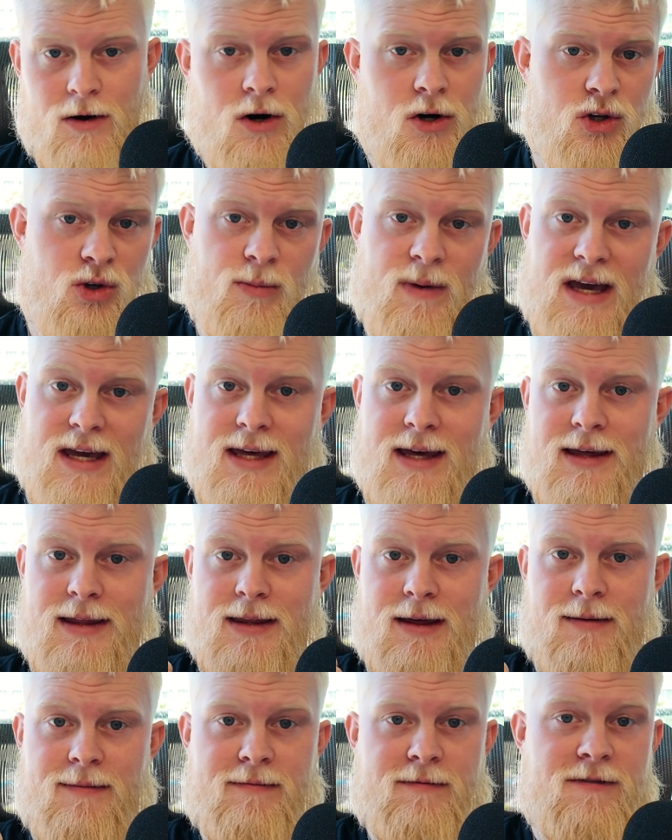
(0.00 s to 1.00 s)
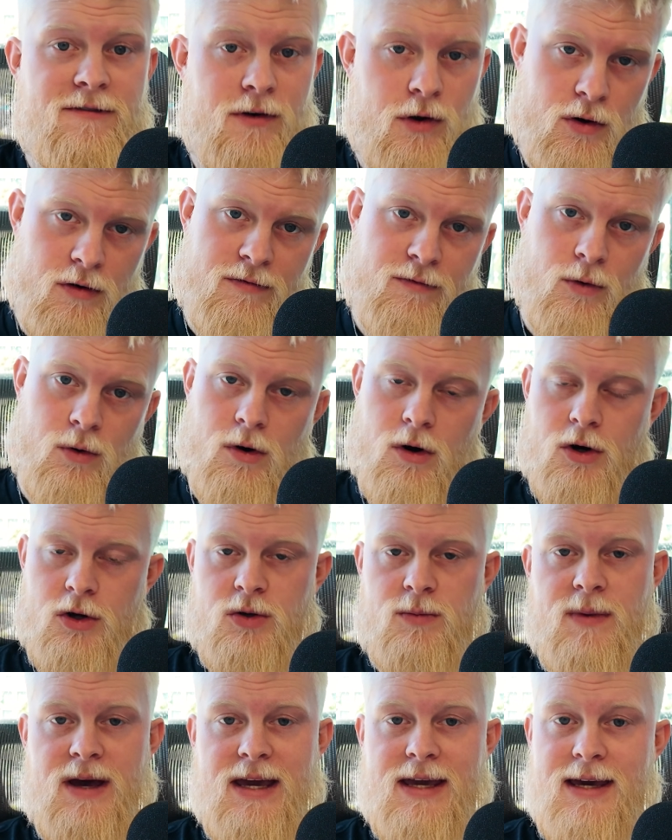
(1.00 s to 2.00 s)
Are you making them fearful? Are
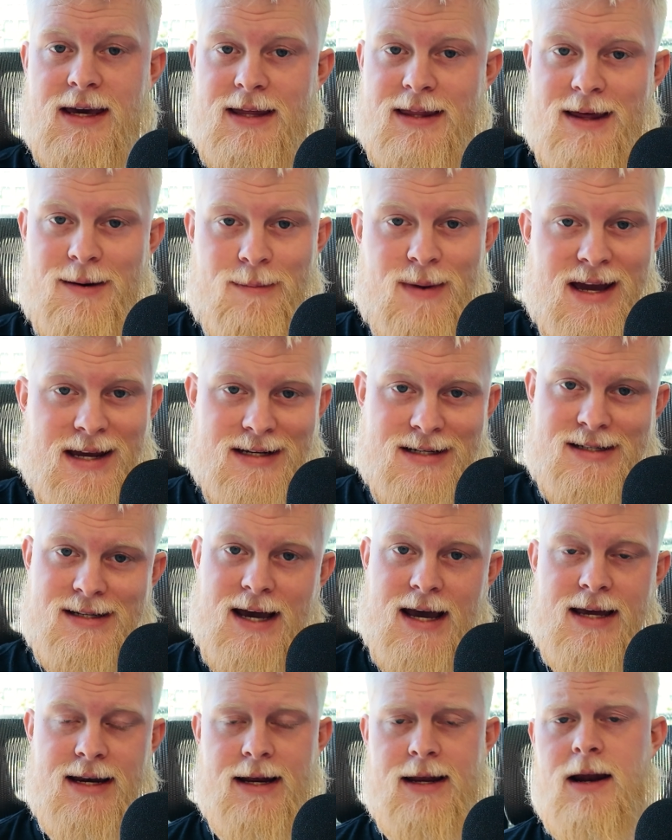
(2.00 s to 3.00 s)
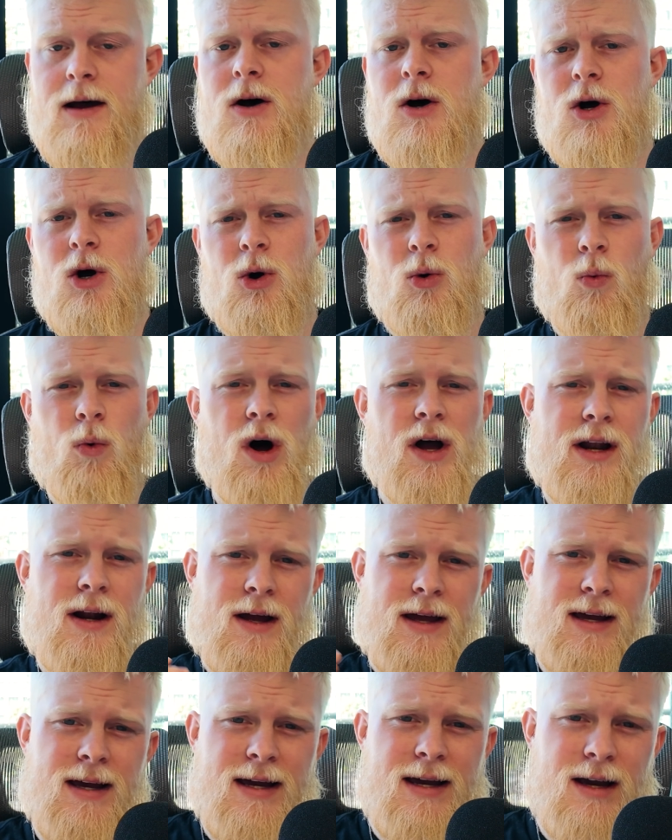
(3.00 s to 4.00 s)
you making them excited?
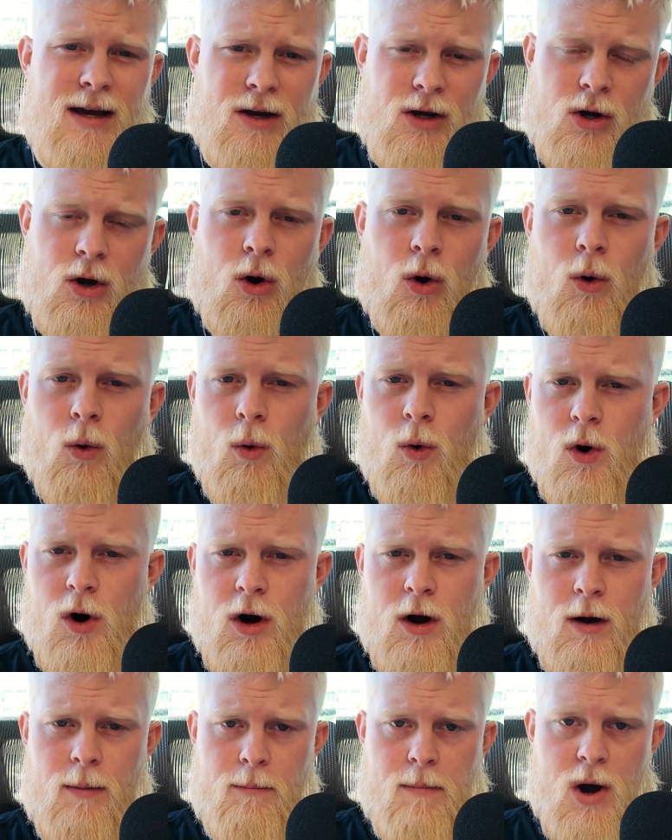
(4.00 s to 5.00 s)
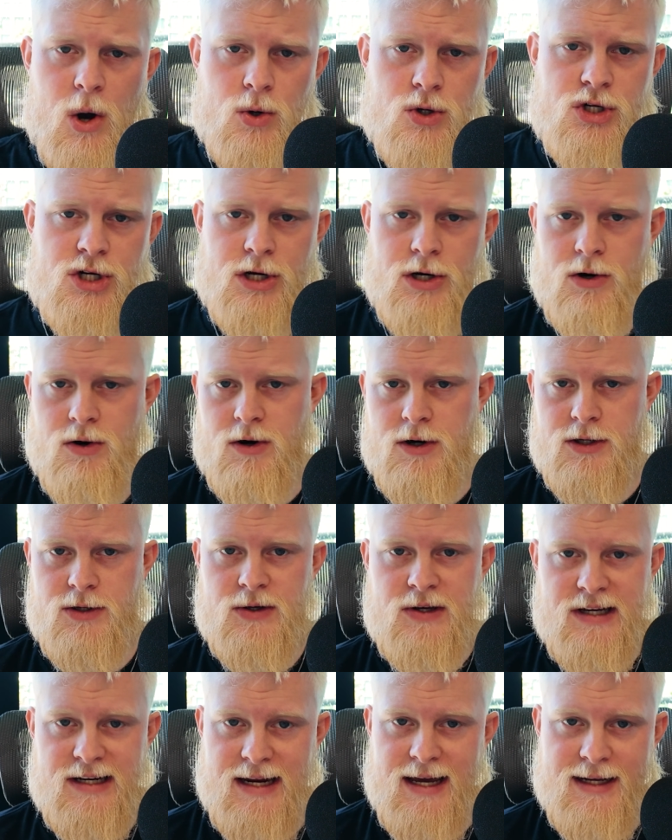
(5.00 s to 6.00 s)
What core emotion are you
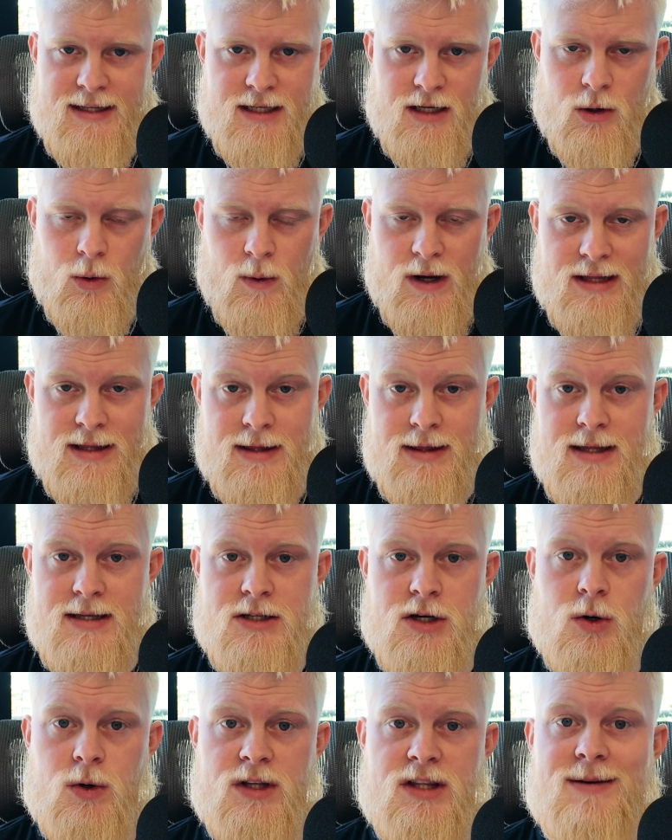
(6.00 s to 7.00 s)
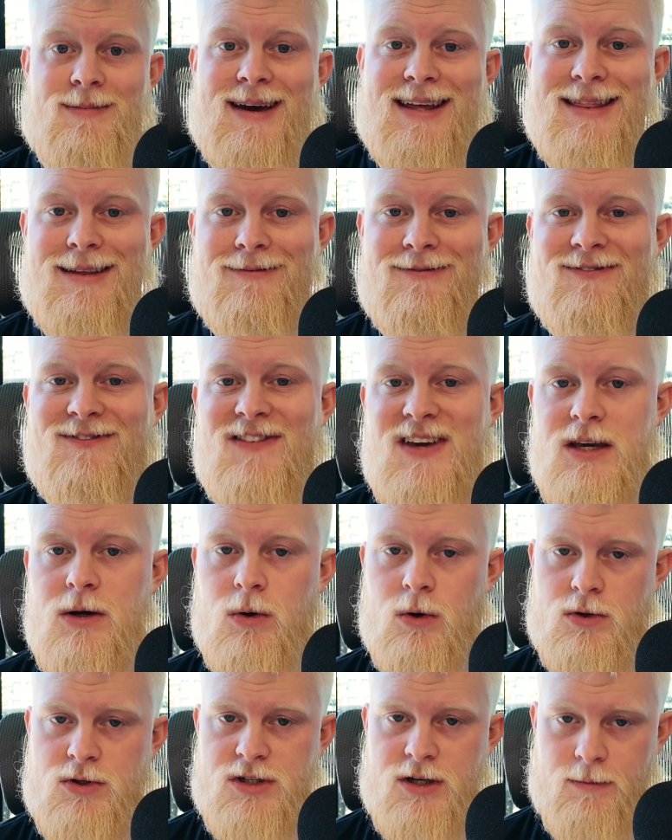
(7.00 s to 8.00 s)
connecting with that's going to make them
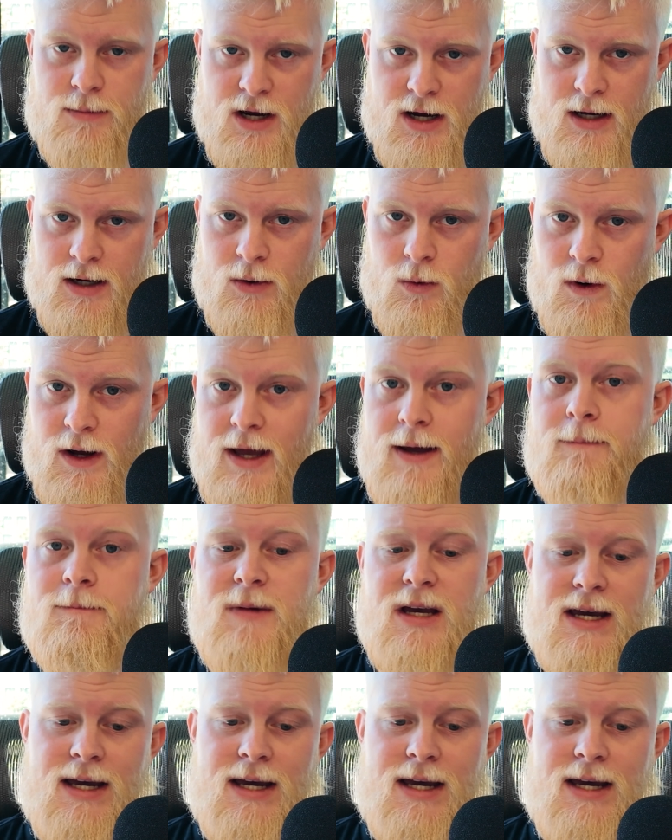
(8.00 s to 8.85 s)
feel some kind of way?